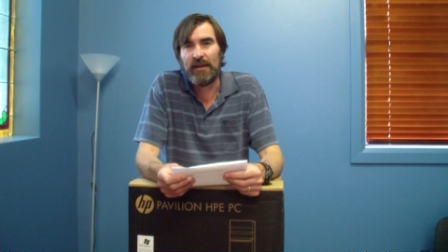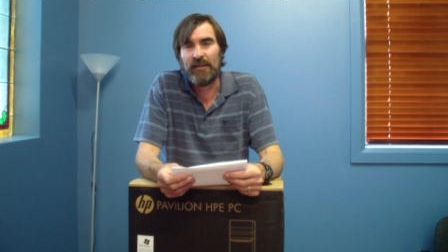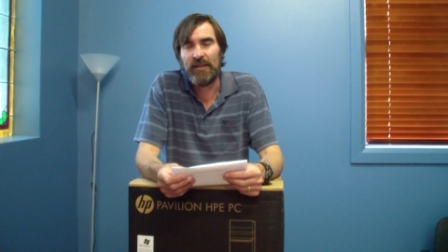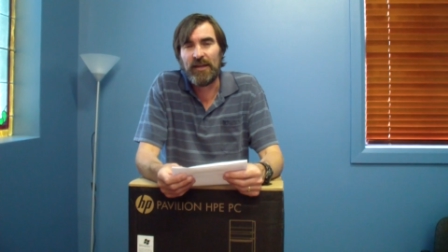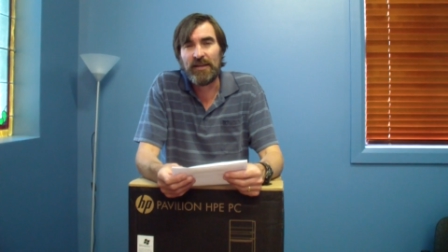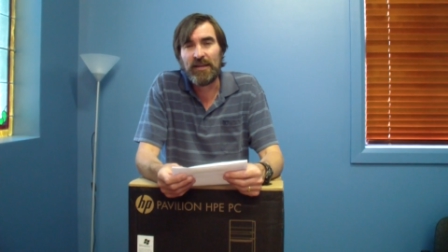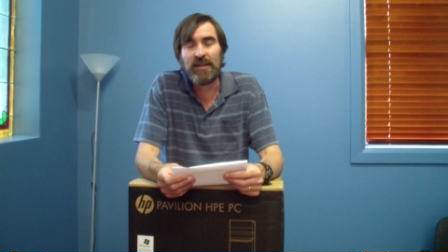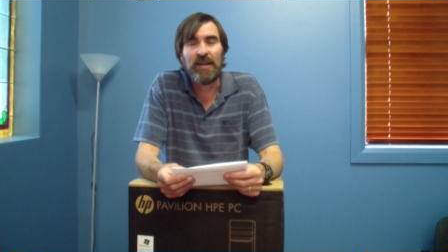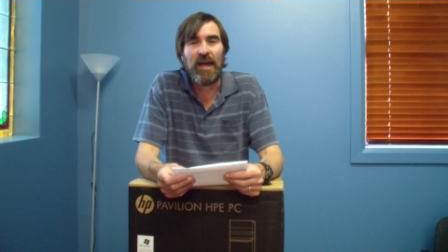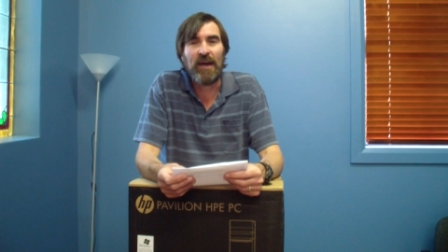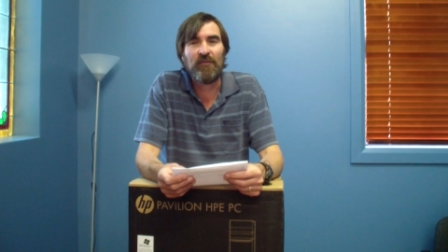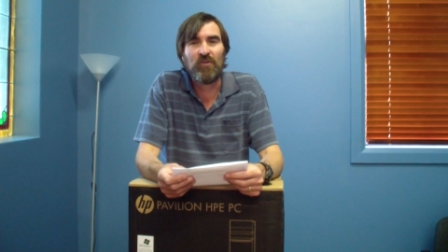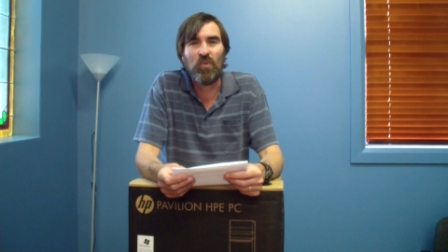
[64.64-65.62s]
they didn't
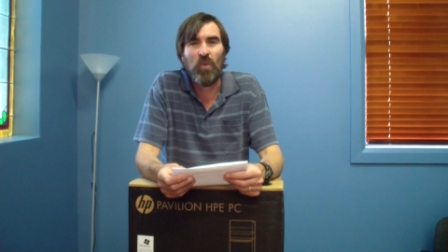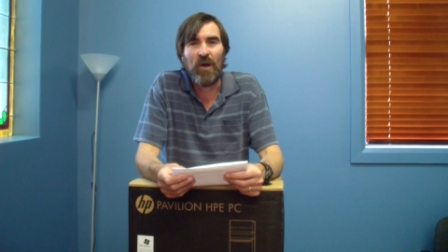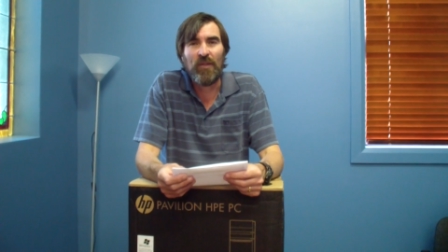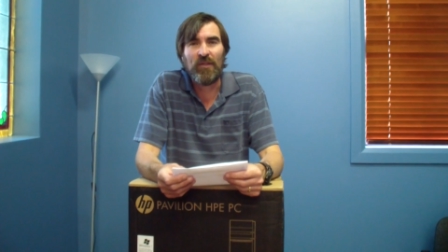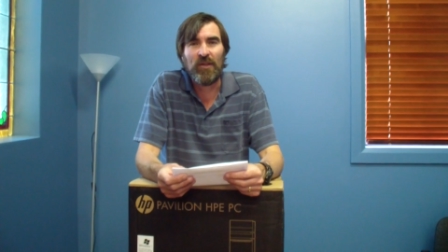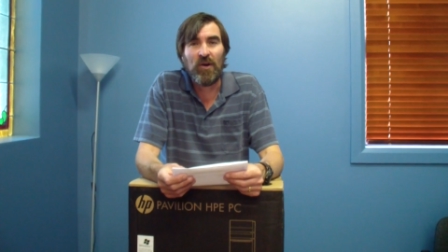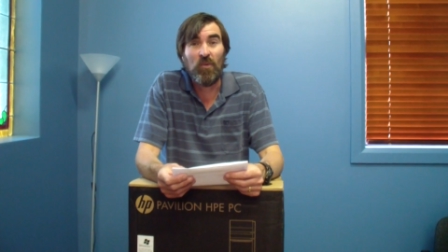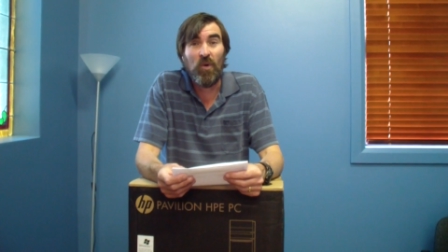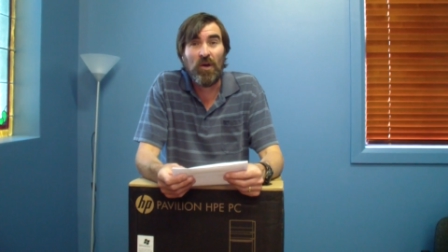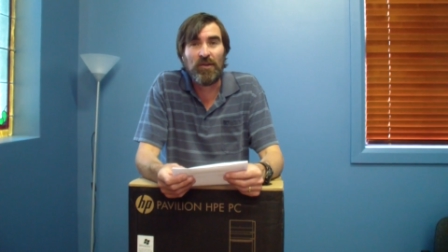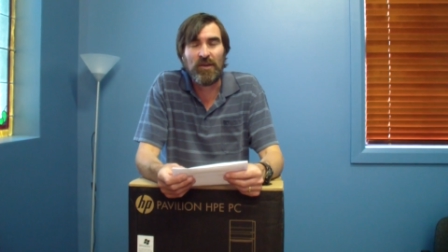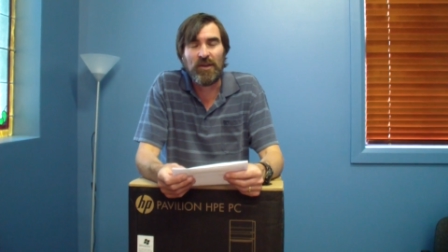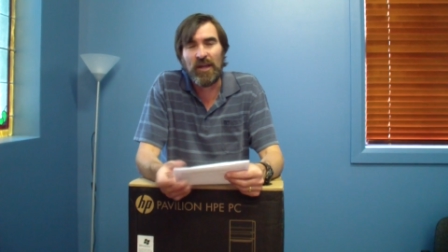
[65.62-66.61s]
have the one that I wanted.